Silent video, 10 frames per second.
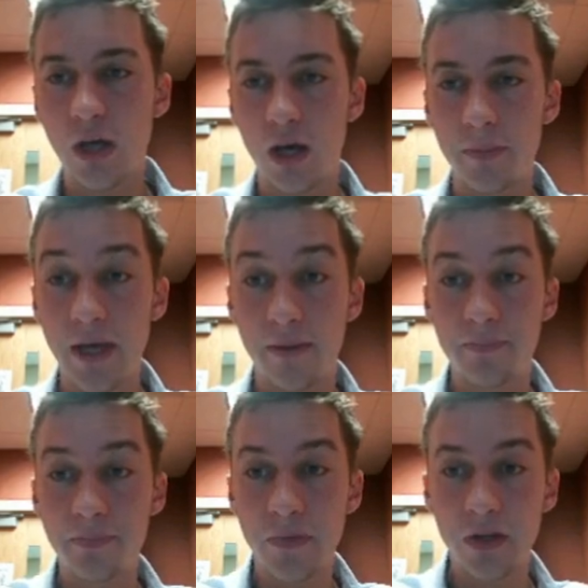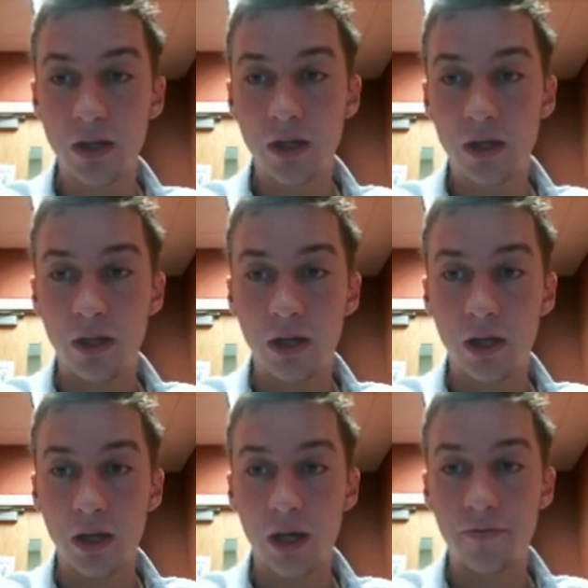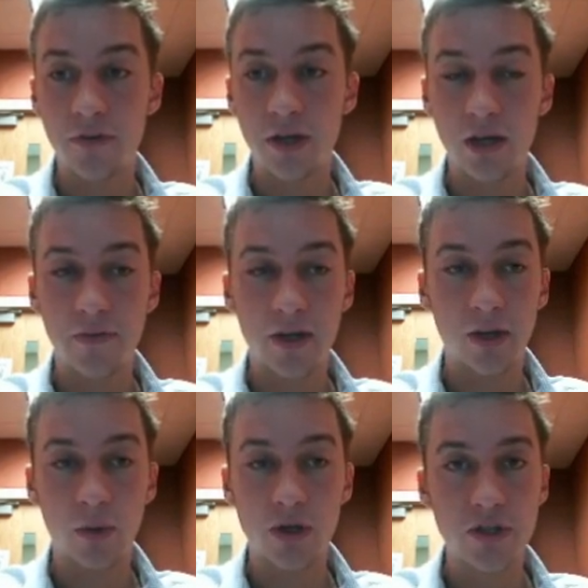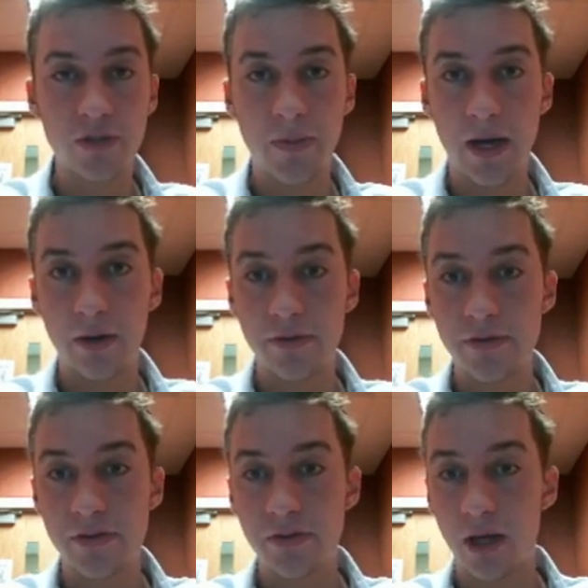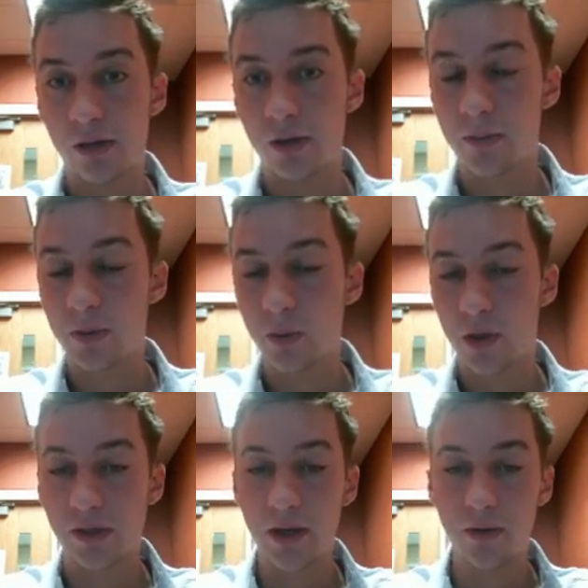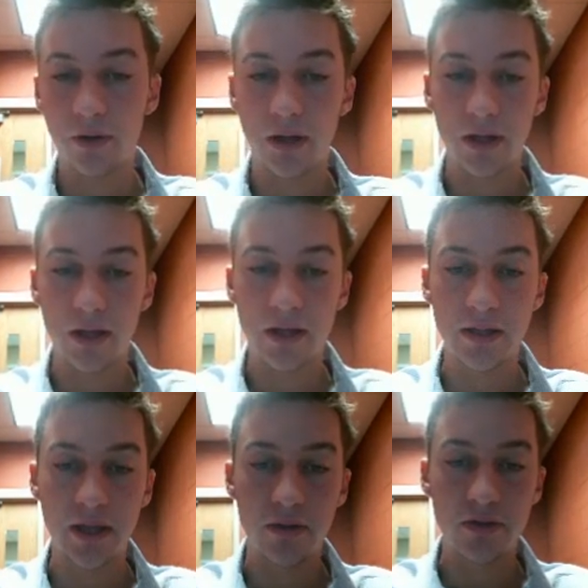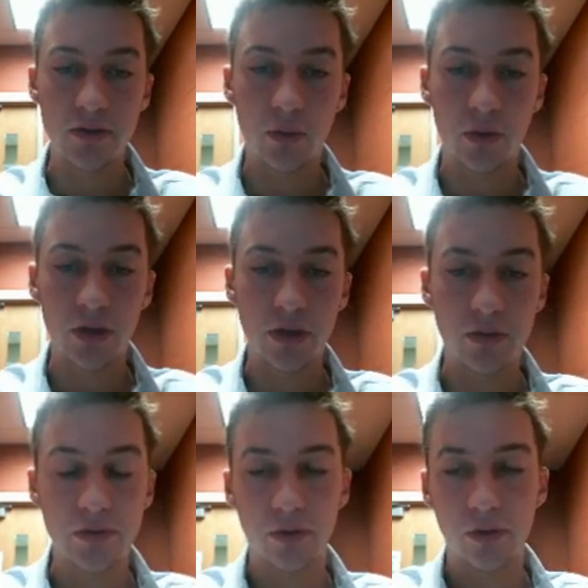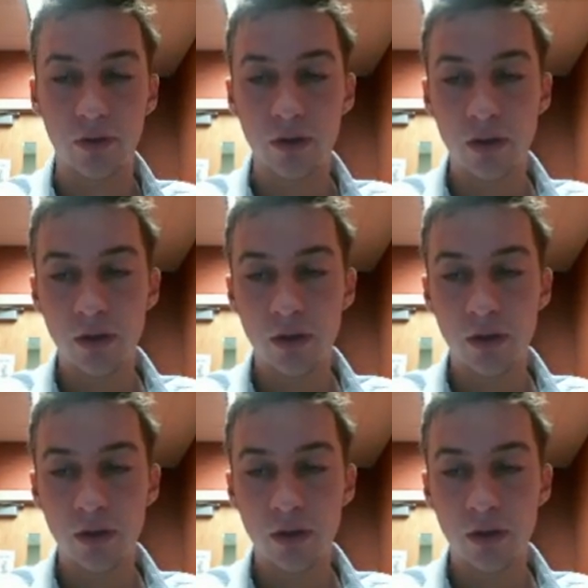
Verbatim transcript: Yeah. If you have any questions about CryptoWatch layout or any indicators you want to use or